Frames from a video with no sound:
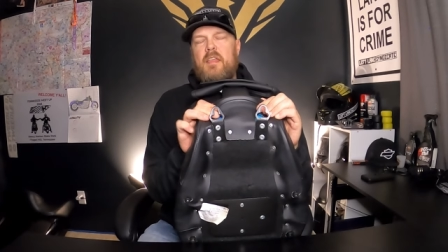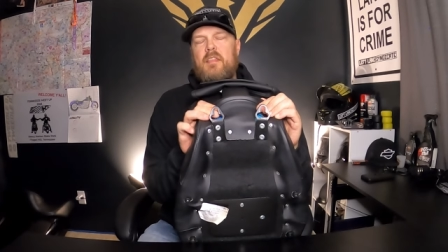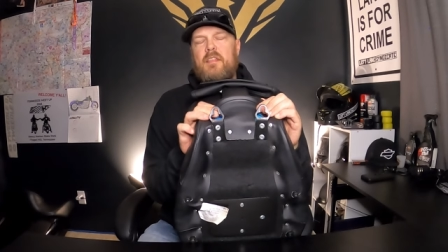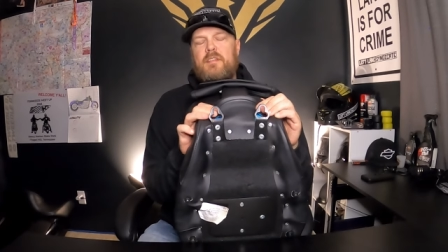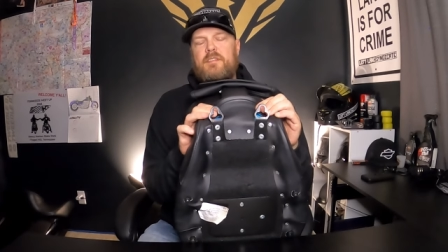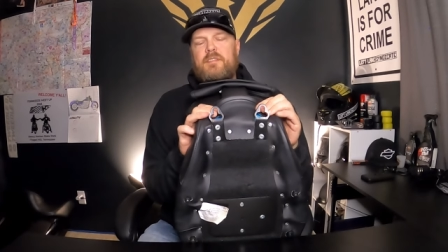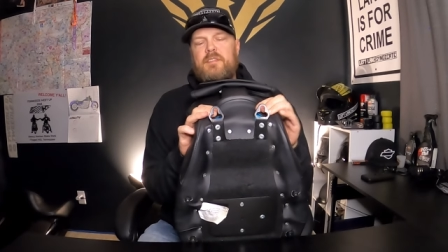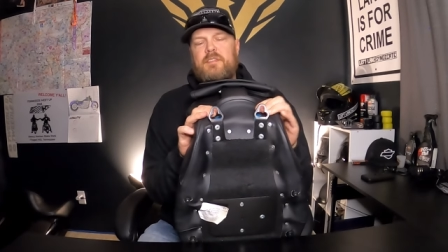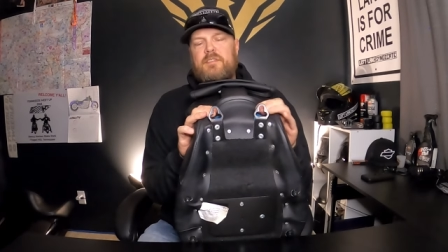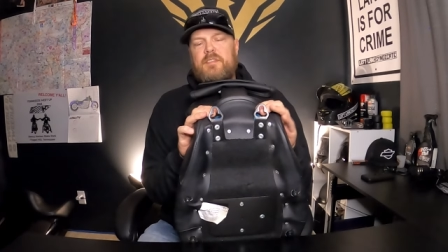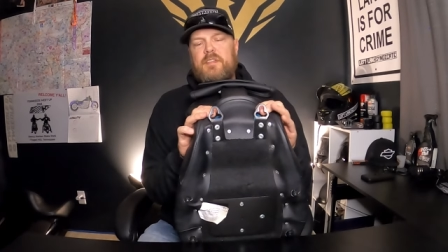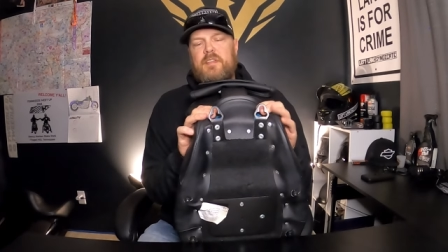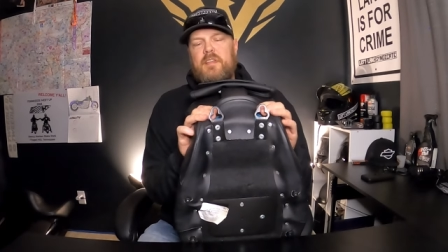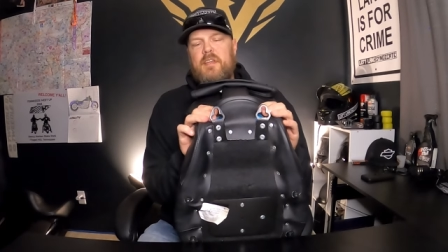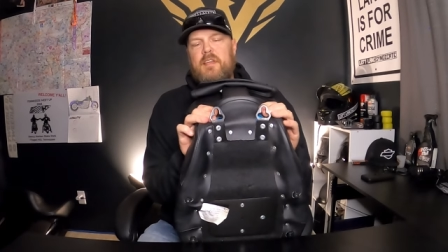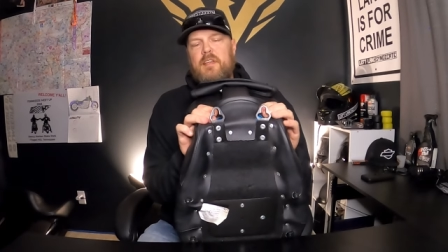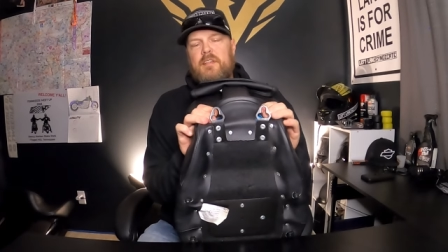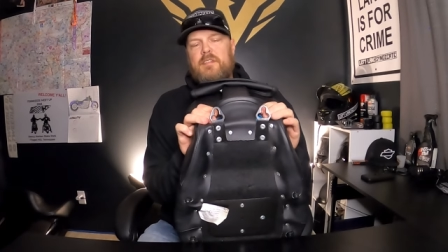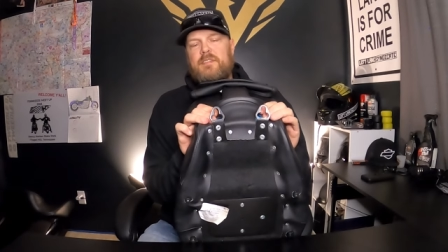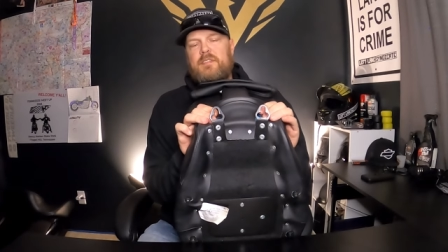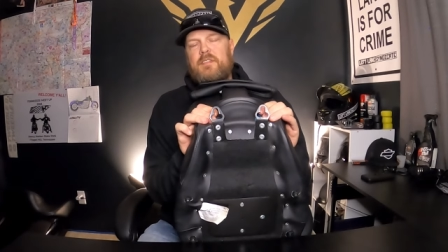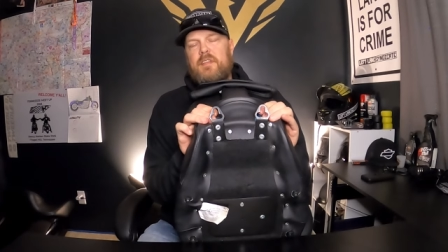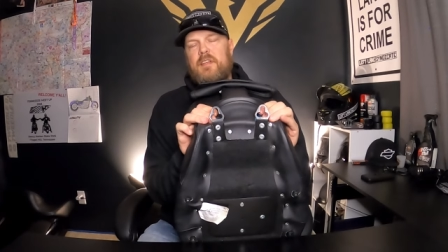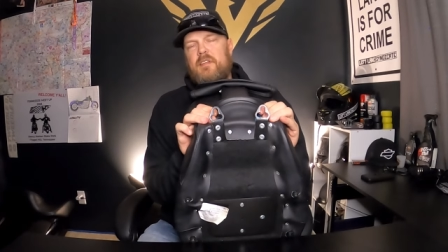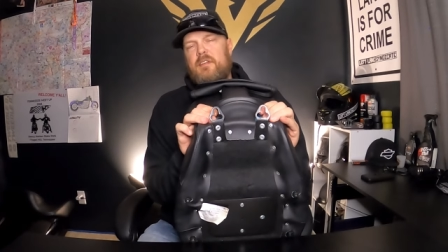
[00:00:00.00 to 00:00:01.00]
This is the
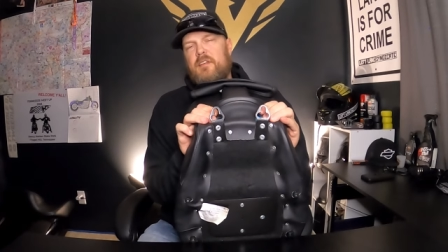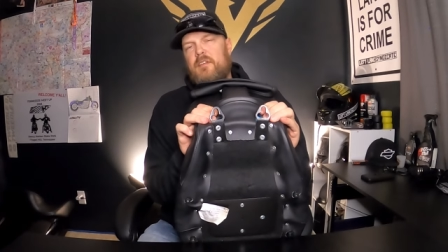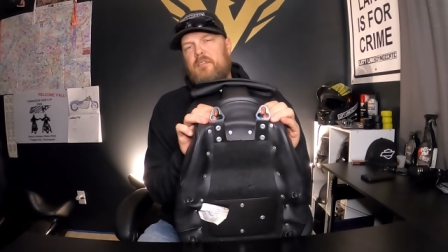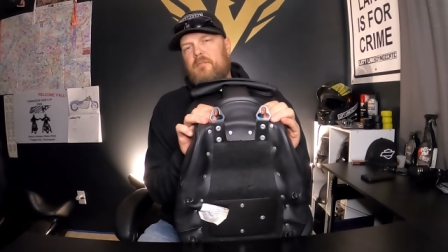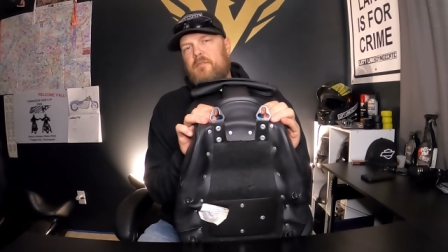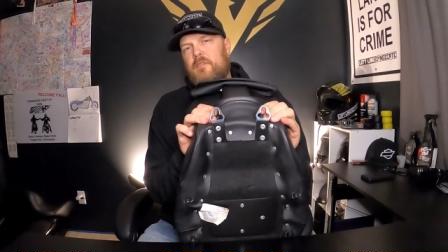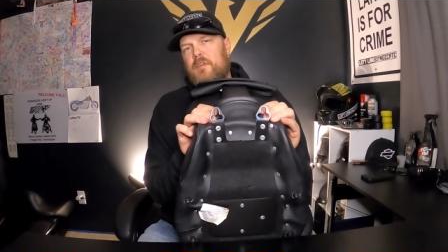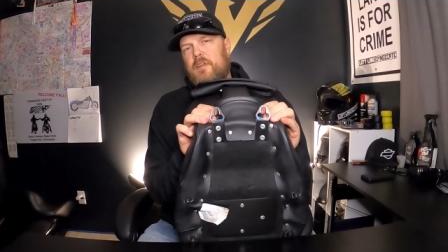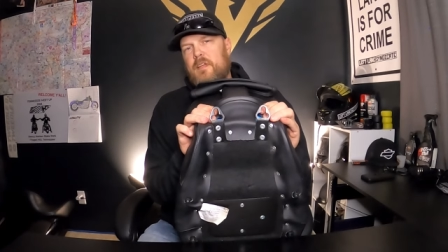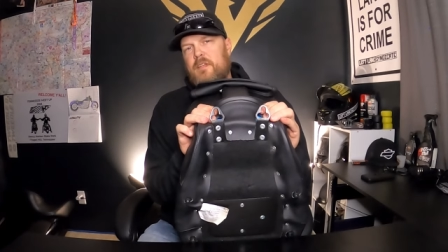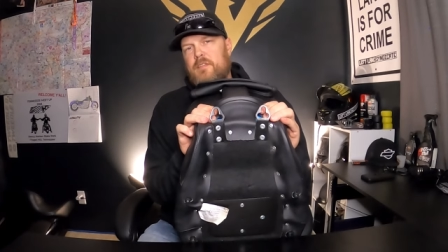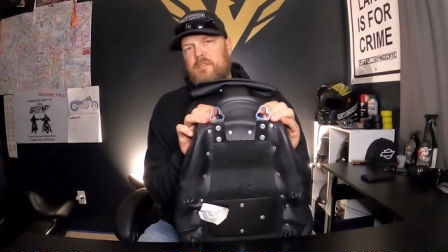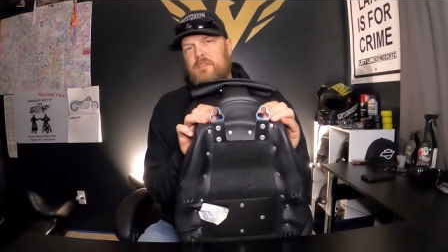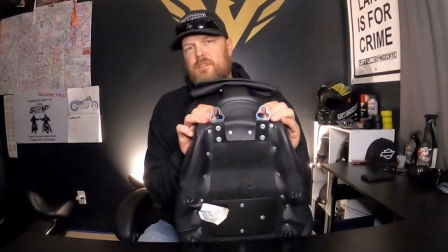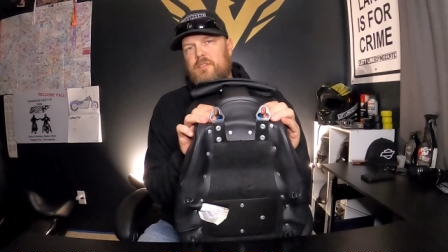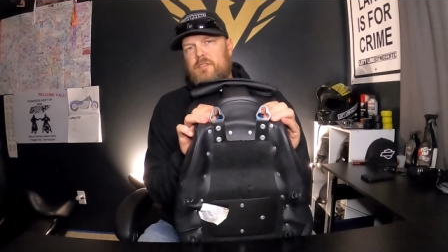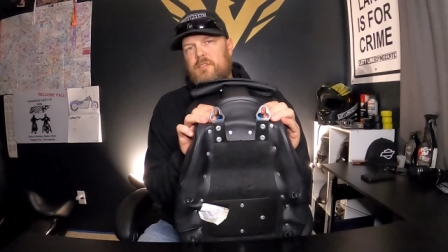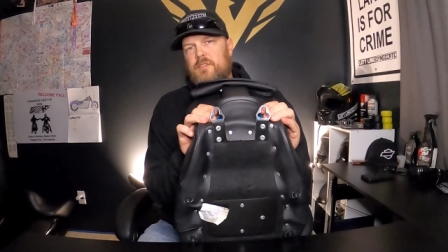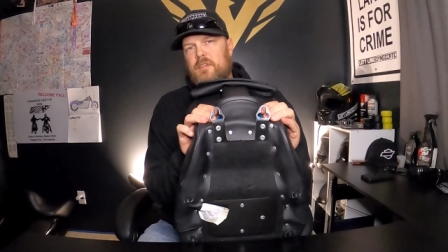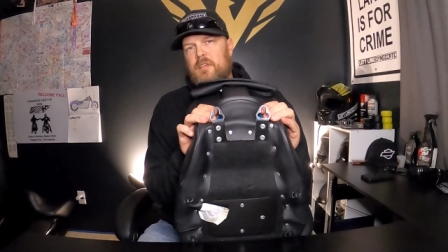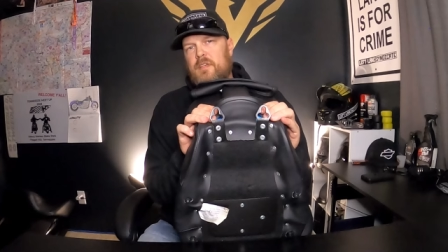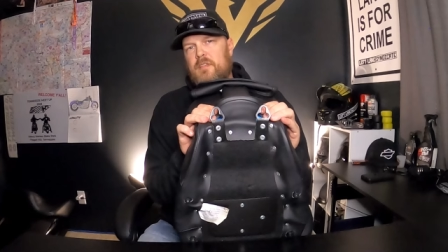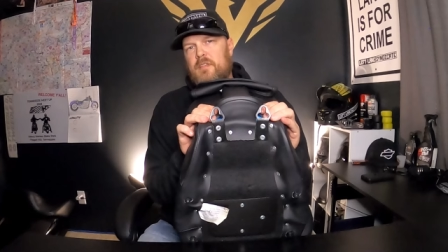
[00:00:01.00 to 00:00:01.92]
extended reach